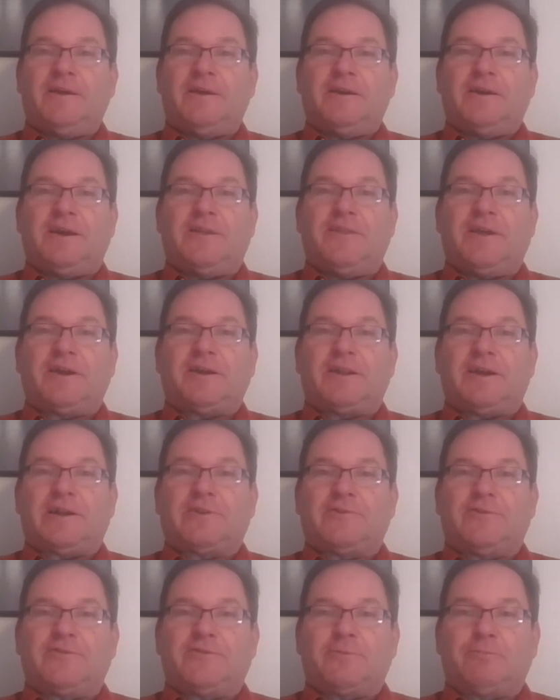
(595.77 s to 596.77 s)
and they could
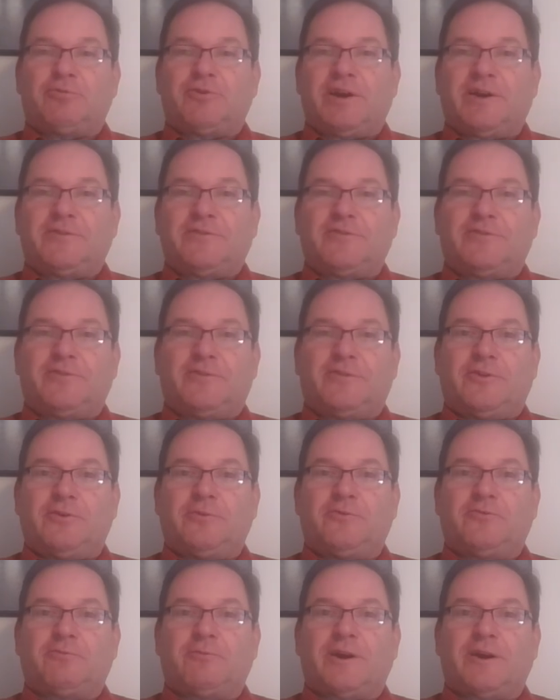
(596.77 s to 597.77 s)
actually suppress
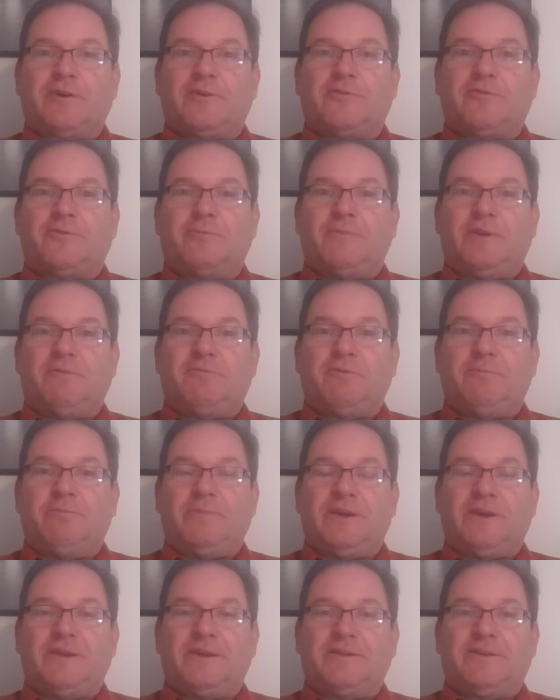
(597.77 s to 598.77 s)
those records from even
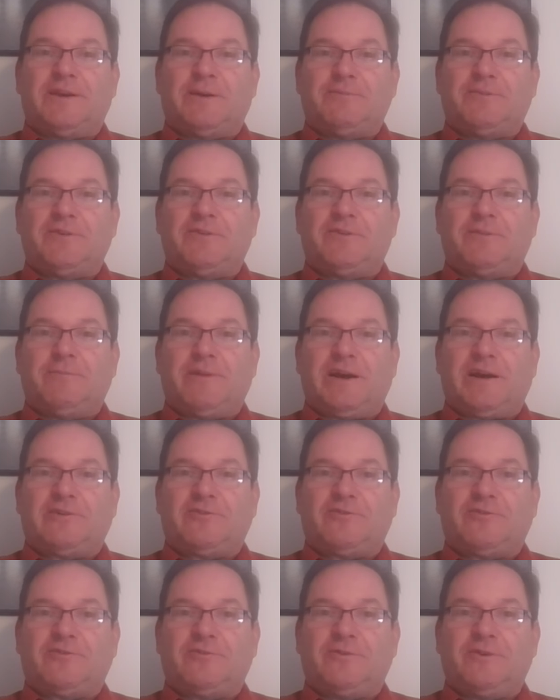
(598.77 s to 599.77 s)
being attempted to
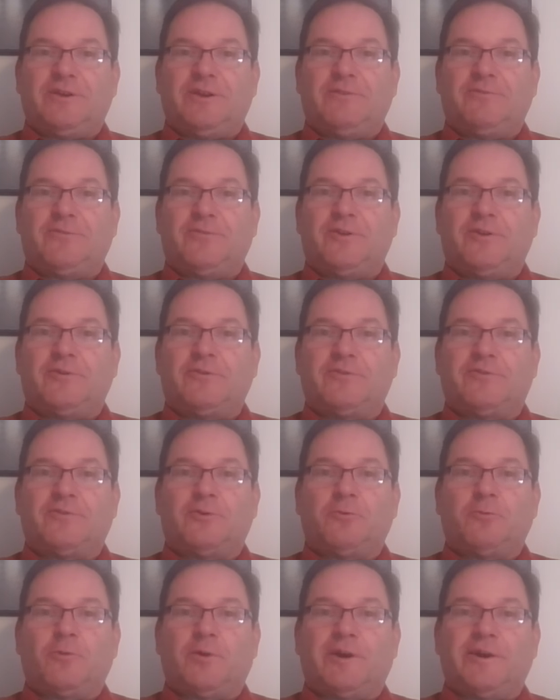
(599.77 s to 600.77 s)
match if there's
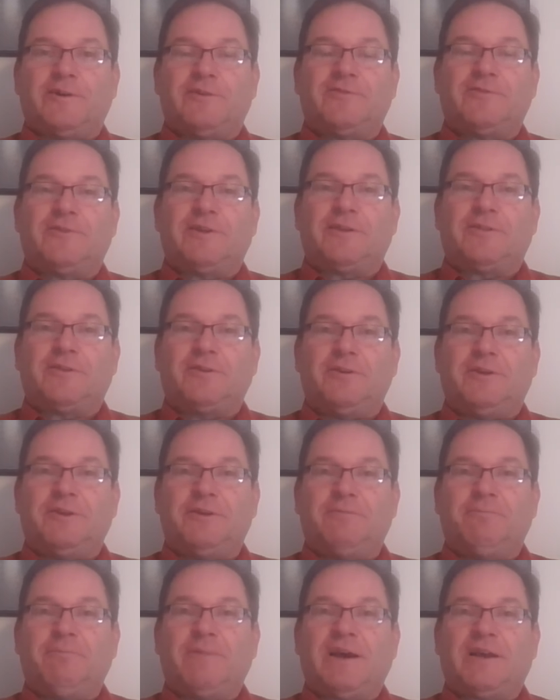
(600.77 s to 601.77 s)
an awareness that
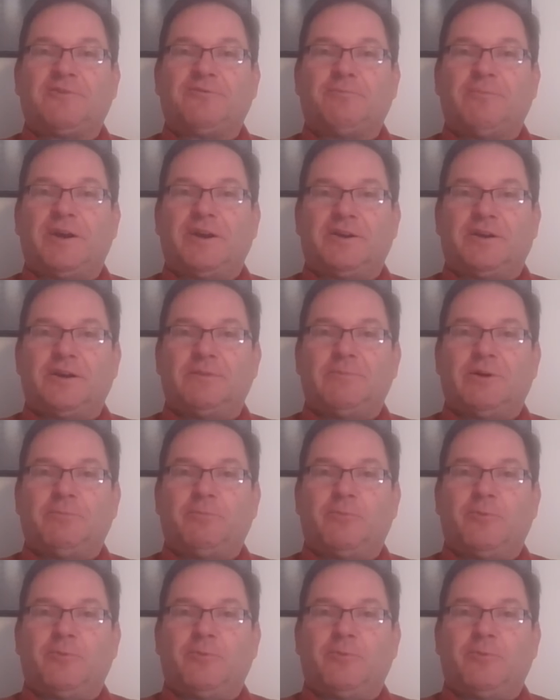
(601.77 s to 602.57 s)
the match might come up